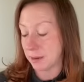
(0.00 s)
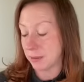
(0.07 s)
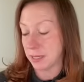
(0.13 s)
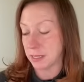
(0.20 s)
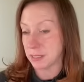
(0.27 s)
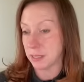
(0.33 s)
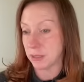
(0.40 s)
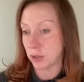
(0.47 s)

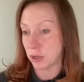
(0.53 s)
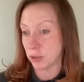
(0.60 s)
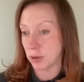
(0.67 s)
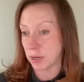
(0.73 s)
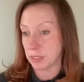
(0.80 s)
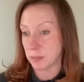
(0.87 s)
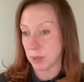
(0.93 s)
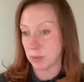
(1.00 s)
adolescent lung
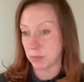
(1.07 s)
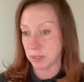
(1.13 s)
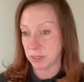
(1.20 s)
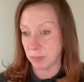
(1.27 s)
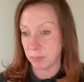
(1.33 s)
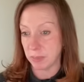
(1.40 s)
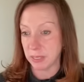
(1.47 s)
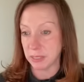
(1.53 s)
transplant
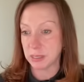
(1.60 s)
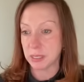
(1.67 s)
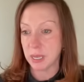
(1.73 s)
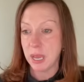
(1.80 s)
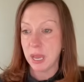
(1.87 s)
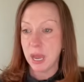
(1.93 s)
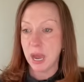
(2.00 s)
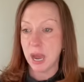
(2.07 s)
recipients,
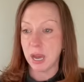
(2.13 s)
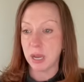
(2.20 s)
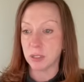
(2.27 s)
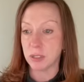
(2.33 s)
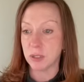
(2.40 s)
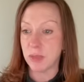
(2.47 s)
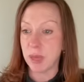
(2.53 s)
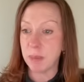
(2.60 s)

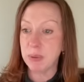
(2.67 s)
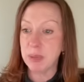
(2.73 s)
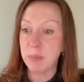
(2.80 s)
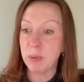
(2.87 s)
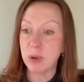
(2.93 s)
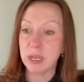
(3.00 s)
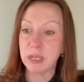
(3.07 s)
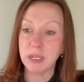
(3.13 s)
so that
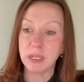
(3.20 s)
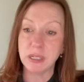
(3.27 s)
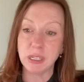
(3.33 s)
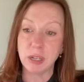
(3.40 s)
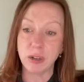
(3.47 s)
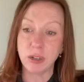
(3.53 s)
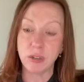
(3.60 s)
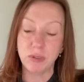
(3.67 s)
people can
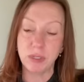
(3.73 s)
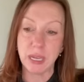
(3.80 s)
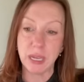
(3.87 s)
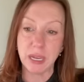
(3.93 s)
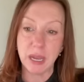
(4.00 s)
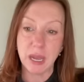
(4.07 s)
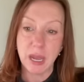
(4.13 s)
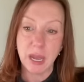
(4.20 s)
consider
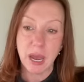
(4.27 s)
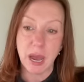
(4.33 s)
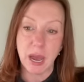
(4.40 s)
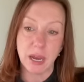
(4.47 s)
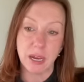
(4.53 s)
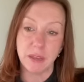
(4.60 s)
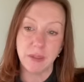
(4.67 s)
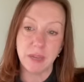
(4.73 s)
using
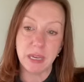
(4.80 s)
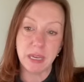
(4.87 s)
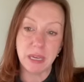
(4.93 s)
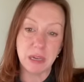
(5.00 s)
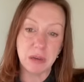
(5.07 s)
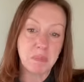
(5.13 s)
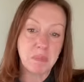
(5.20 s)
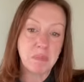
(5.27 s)

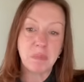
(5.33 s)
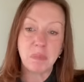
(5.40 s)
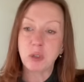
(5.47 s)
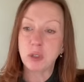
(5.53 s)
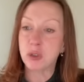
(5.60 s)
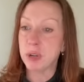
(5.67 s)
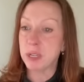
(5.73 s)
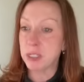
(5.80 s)
the
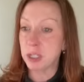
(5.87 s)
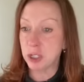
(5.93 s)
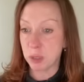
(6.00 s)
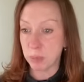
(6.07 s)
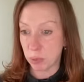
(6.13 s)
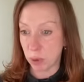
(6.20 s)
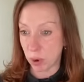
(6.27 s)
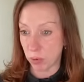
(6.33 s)

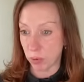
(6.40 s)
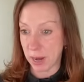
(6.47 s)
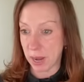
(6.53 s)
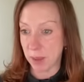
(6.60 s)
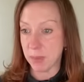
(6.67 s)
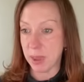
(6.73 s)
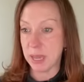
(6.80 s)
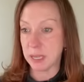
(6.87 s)
transition
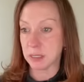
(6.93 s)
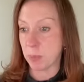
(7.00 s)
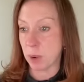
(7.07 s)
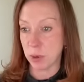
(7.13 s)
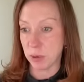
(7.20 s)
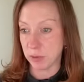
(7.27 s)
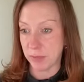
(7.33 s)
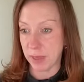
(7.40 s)
program as
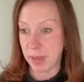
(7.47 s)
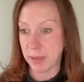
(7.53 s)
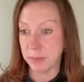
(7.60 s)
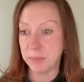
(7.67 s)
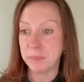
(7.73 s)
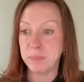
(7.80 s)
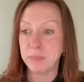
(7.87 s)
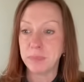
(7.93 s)
part of
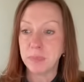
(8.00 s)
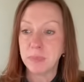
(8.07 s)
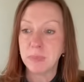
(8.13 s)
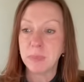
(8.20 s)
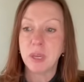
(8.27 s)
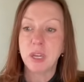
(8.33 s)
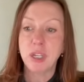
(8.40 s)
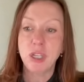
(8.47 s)
that.
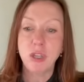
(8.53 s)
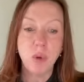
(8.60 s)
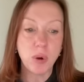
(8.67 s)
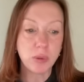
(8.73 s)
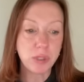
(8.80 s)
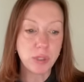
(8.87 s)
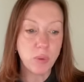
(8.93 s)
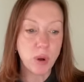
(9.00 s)
You
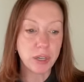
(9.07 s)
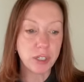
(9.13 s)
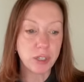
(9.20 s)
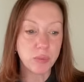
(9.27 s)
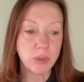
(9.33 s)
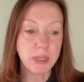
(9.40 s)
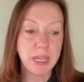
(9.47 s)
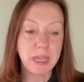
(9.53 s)
also want
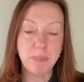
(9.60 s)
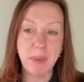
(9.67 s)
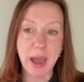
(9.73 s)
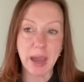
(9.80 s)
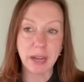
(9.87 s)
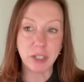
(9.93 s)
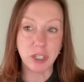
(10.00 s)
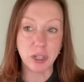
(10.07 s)
to relate
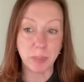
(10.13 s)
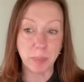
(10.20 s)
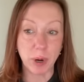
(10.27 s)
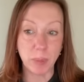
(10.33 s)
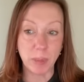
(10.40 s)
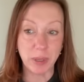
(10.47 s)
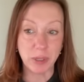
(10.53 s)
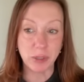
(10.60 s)
back to your
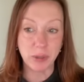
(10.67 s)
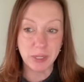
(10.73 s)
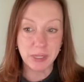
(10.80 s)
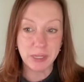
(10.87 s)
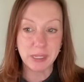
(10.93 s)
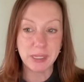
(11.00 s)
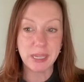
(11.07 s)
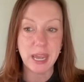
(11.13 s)
purpose. So
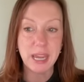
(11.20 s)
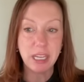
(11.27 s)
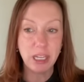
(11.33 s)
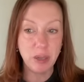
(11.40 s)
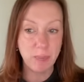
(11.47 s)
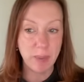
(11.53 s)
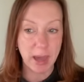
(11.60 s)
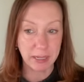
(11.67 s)
this is
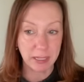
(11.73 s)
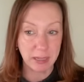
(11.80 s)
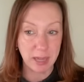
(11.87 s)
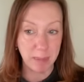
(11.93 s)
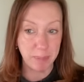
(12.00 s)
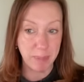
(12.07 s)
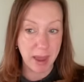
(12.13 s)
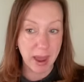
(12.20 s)
taking you back to
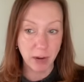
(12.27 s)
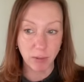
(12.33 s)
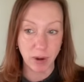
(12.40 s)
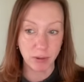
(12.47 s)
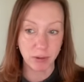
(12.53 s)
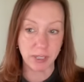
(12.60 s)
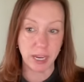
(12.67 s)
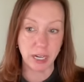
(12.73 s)
that
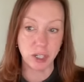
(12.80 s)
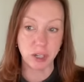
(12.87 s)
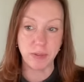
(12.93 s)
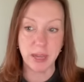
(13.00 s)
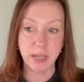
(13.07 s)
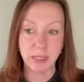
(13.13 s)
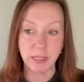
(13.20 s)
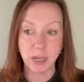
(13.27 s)
background section
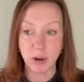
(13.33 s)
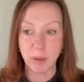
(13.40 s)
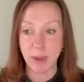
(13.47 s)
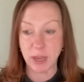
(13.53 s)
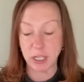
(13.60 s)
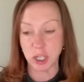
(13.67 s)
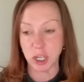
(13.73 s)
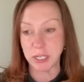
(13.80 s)
that Sarah
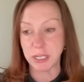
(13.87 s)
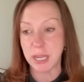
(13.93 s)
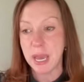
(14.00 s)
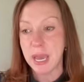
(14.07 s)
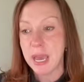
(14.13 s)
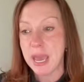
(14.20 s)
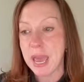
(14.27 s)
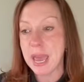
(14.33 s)
mentioned
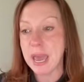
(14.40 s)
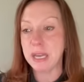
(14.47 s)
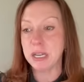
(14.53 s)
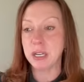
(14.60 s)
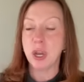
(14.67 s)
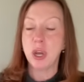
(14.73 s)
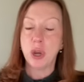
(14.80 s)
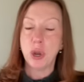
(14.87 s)

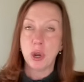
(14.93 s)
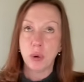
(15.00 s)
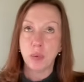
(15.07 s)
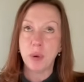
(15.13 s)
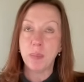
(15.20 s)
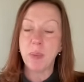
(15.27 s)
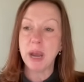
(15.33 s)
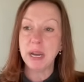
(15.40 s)
and
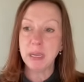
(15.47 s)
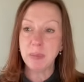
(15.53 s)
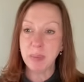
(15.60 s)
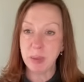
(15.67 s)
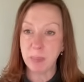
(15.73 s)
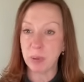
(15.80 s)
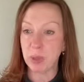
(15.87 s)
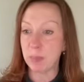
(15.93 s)
reminding
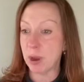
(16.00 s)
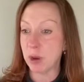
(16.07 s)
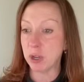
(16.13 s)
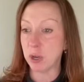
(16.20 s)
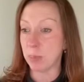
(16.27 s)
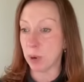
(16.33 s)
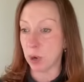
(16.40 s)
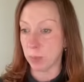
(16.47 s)
people about
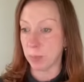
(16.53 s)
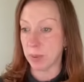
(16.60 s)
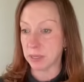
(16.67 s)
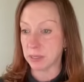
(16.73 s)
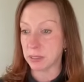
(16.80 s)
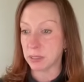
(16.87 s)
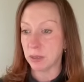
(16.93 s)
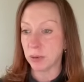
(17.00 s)
your
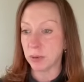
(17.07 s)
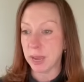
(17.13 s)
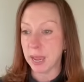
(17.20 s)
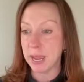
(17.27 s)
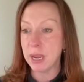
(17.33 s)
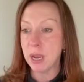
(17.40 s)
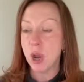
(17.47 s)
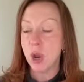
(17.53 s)
purpose.
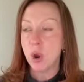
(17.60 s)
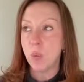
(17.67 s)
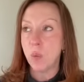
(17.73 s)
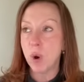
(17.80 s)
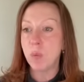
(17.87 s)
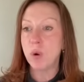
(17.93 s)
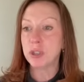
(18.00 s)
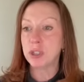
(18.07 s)
Okay.
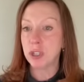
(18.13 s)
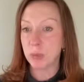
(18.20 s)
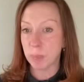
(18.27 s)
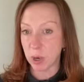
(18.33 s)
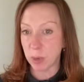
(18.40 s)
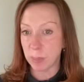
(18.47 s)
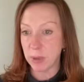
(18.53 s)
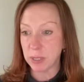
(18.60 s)
What was your
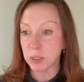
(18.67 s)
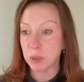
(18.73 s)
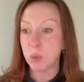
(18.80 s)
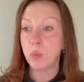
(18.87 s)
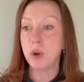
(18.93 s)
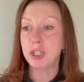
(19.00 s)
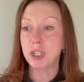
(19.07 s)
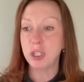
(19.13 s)
purpose?
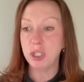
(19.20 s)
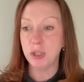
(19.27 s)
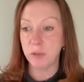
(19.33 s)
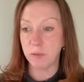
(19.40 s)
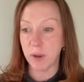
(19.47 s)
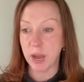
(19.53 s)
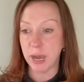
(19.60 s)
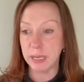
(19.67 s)
What did
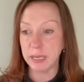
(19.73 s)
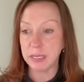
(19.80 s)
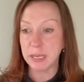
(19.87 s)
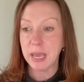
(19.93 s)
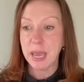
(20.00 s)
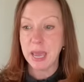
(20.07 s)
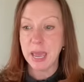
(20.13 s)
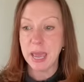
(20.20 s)
you
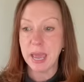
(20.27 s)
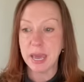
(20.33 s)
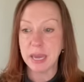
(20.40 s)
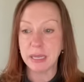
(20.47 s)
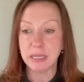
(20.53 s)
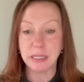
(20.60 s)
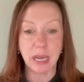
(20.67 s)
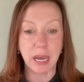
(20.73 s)
find?
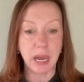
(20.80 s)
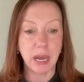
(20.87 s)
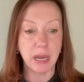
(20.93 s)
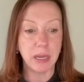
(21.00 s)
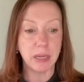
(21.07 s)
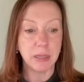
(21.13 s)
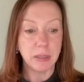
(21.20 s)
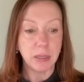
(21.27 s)
And
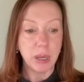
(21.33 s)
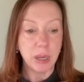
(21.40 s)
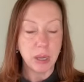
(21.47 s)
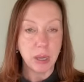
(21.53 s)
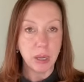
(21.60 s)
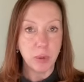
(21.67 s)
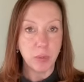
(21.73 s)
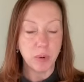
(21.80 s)

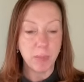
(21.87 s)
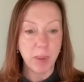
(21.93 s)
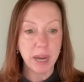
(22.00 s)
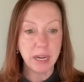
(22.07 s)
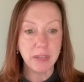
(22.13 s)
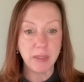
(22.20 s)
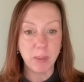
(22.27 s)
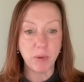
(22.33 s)

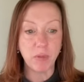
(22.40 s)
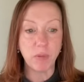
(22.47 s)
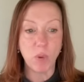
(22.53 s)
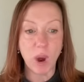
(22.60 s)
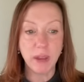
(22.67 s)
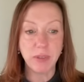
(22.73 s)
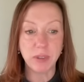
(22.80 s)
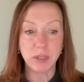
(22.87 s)
reminding them of
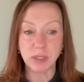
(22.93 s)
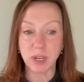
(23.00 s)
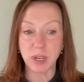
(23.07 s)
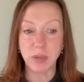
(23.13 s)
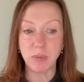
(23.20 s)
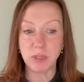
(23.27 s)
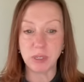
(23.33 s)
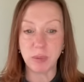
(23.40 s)
why the
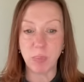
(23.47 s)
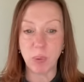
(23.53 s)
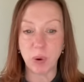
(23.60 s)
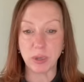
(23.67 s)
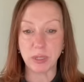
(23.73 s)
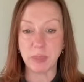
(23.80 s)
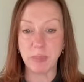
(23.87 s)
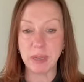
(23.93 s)
study was
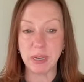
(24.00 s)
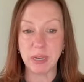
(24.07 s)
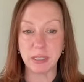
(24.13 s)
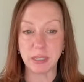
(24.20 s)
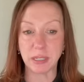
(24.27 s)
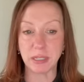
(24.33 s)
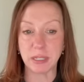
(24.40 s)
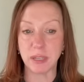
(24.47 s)
important to be
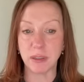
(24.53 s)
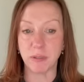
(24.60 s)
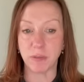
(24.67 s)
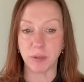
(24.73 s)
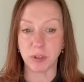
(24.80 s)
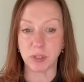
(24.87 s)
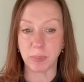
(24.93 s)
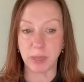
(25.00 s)
conducted in the
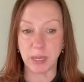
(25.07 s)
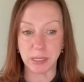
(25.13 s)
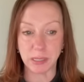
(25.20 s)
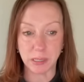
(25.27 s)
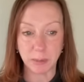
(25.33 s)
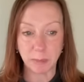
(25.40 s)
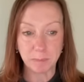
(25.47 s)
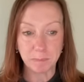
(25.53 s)
first
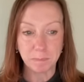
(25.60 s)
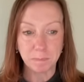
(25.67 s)
place.